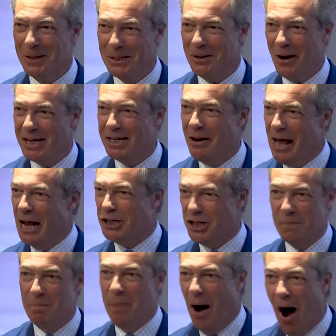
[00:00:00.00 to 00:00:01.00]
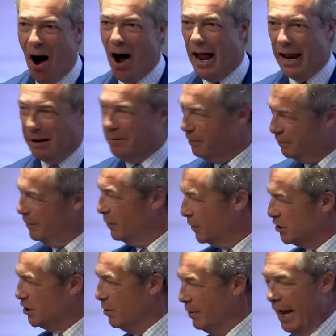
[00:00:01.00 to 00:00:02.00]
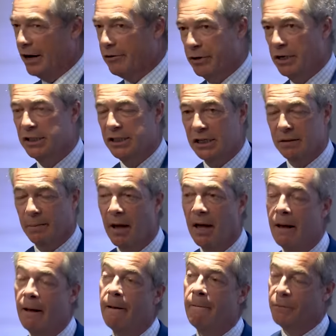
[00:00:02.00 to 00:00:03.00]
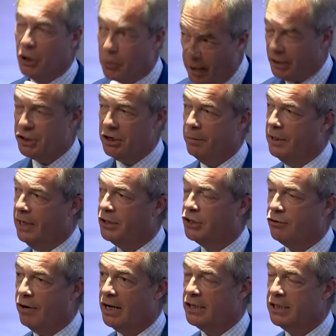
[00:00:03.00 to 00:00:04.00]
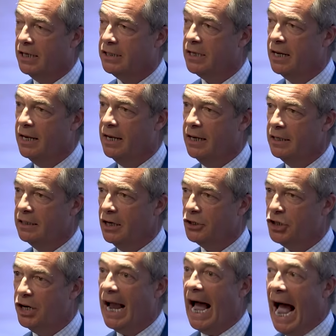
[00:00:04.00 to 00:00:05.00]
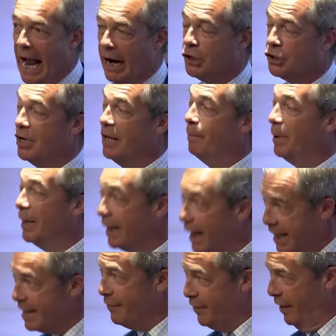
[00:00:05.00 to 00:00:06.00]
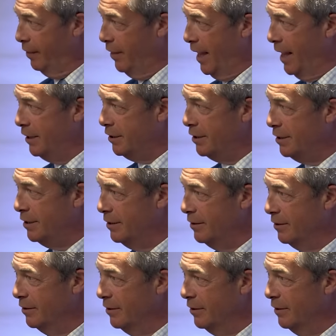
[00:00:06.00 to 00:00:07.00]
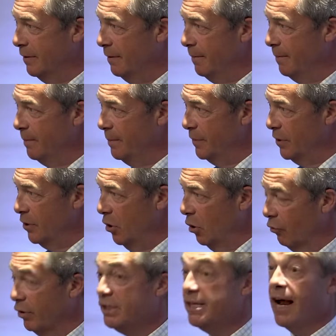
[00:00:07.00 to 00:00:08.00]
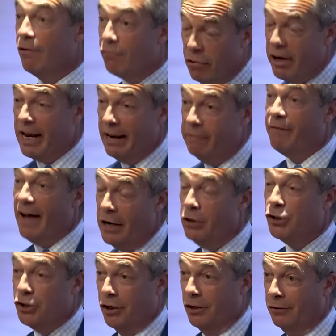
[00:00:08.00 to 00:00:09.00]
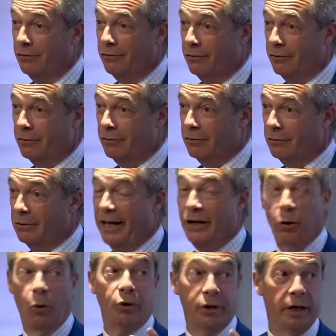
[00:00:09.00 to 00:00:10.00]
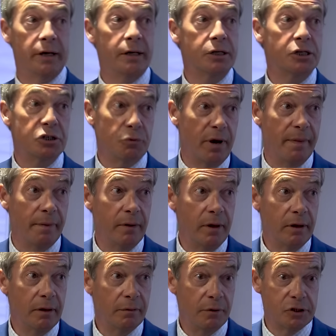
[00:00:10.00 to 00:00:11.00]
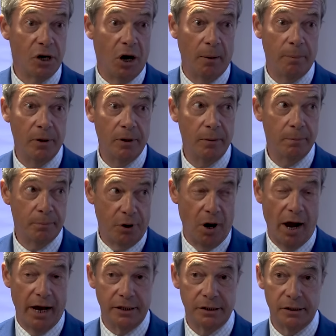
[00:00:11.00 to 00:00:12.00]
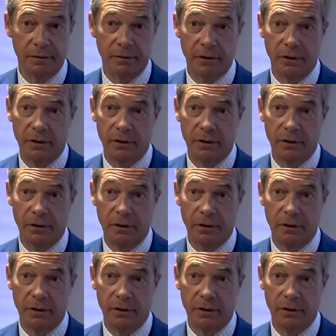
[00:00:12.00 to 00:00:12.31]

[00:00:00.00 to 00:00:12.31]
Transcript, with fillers: So I don't actually buy the Sunak criticism. The question with Liz Truss is does she actually believe in this, or is it a reinvention in order to win the top prize?